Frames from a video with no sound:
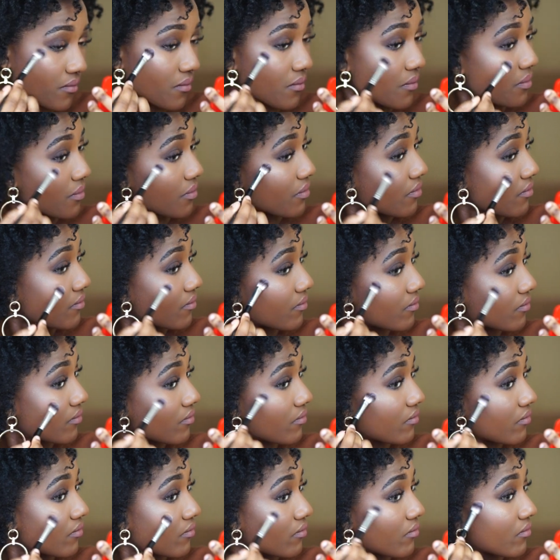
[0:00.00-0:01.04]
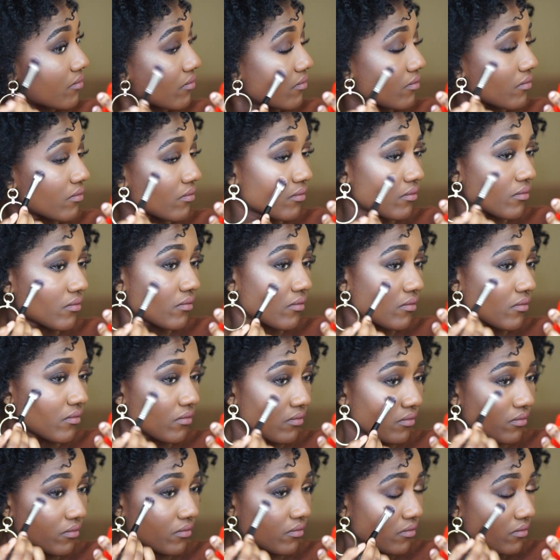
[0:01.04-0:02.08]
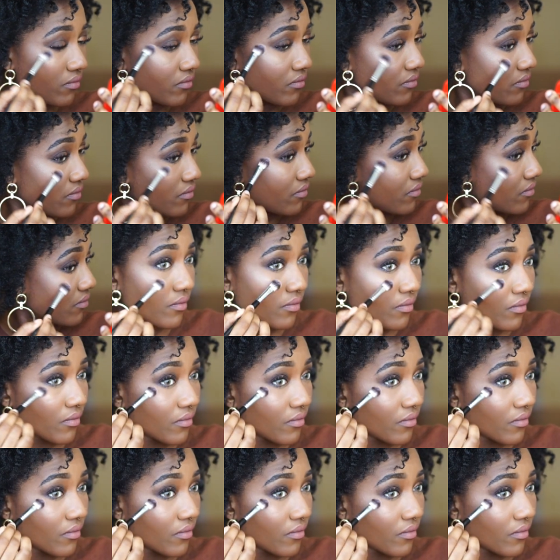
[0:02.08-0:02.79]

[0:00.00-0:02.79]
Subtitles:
(silence)